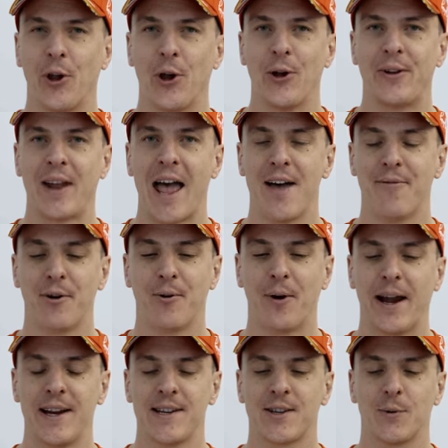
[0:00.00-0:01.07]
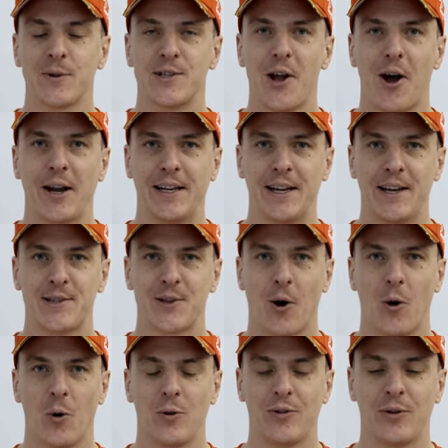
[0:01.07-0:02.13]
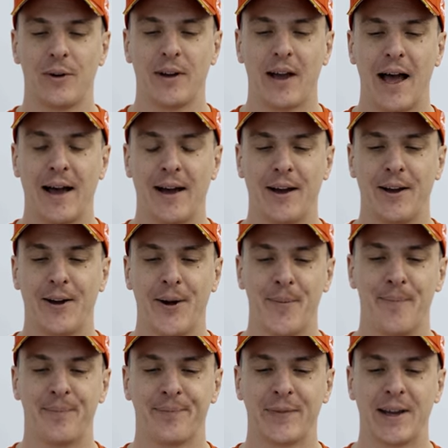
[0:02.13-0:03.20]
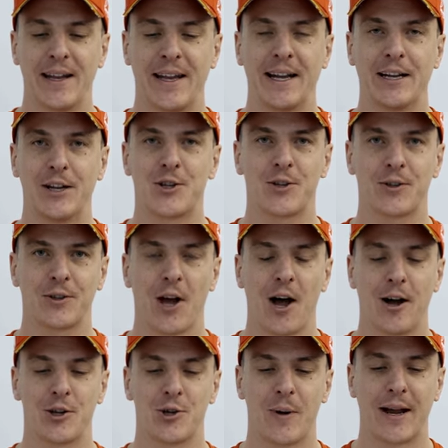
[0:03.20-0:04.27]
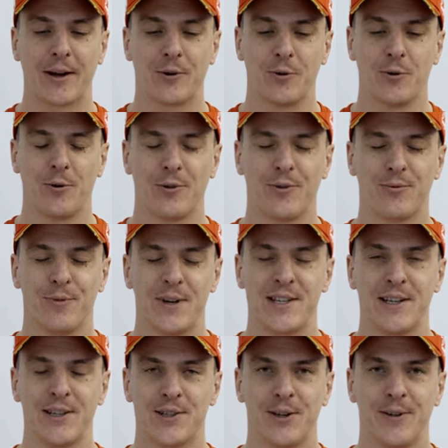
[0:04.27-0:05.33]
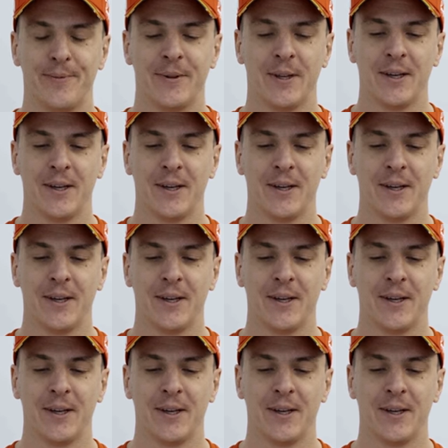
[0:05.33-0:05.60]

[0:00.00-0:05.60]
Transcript: third ever race. I was 9 years old at an English kart track called Brislington.